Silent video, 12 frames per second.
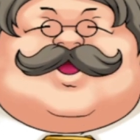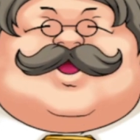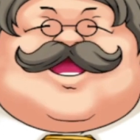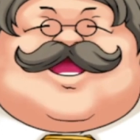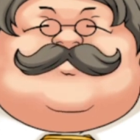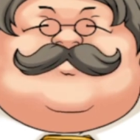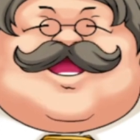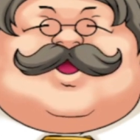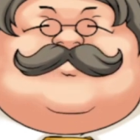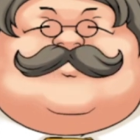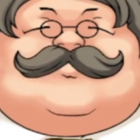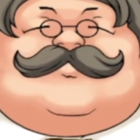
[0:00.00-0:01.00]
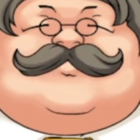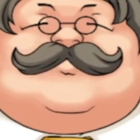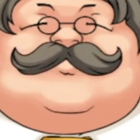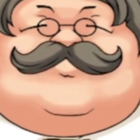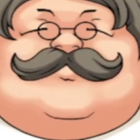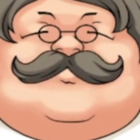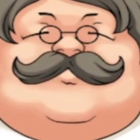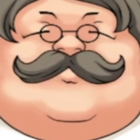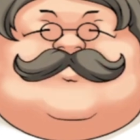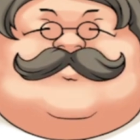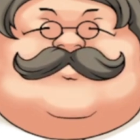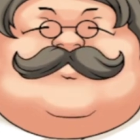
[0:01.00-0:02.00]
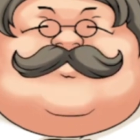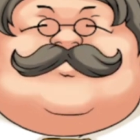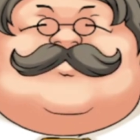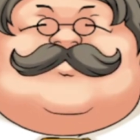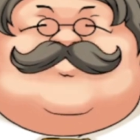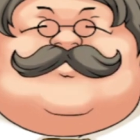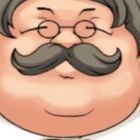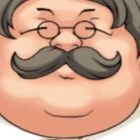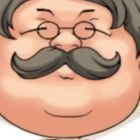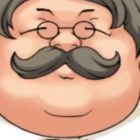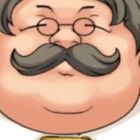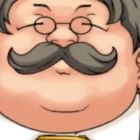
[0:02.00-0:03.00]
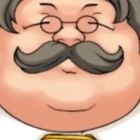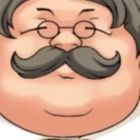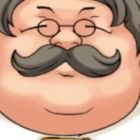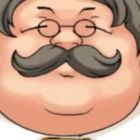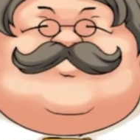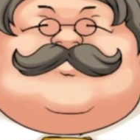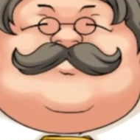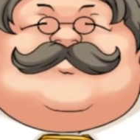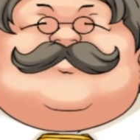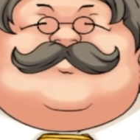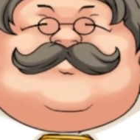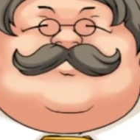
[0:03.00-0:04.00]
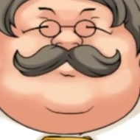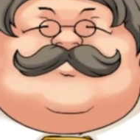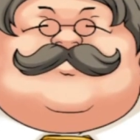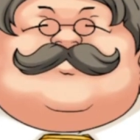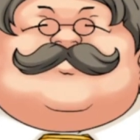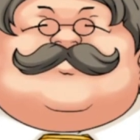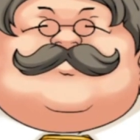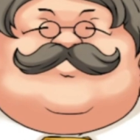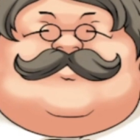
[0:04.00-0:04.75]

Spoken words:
Gregory Edgeworth must have known who shot him. I don't believe